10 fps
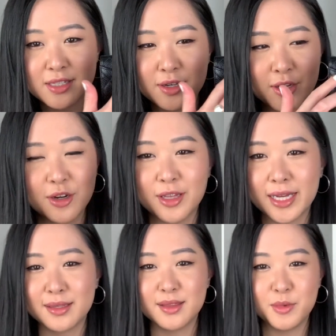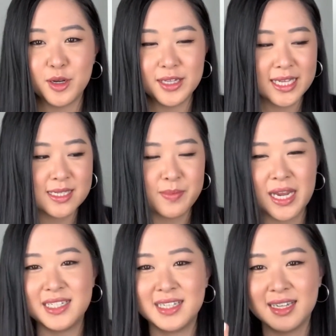So you know, like the Mona Lisa
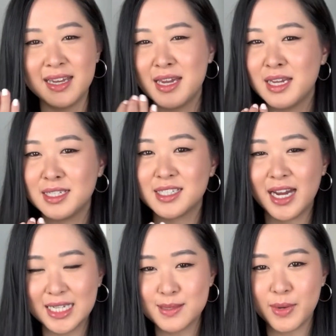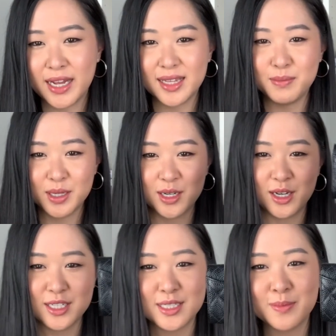painting, she's kind of smiling but
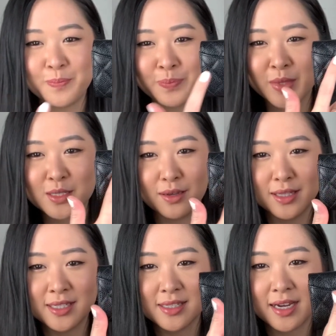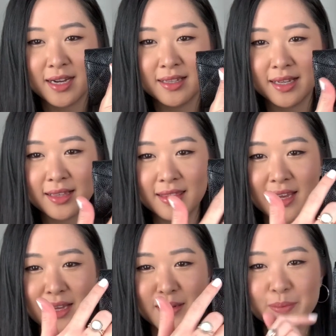not. So this is kind of like
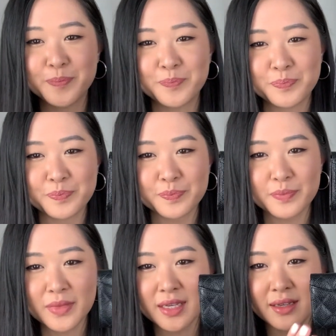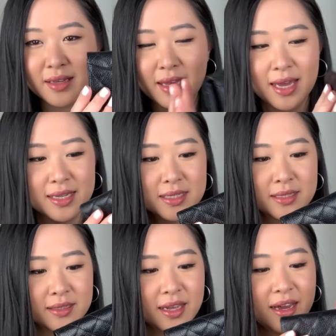that. And
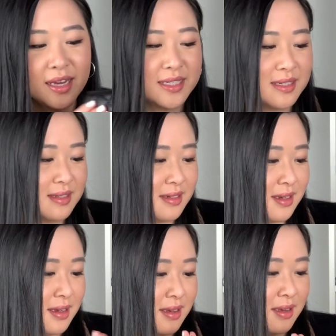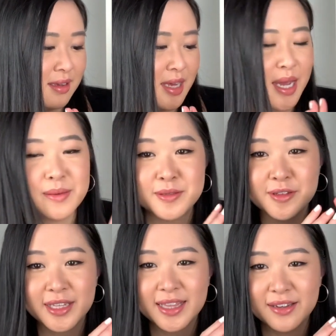yeah, I just
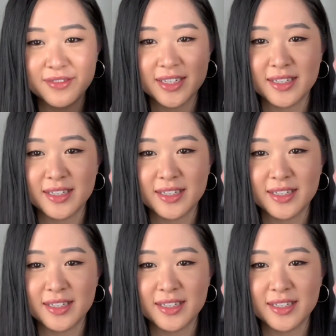absolutely love it.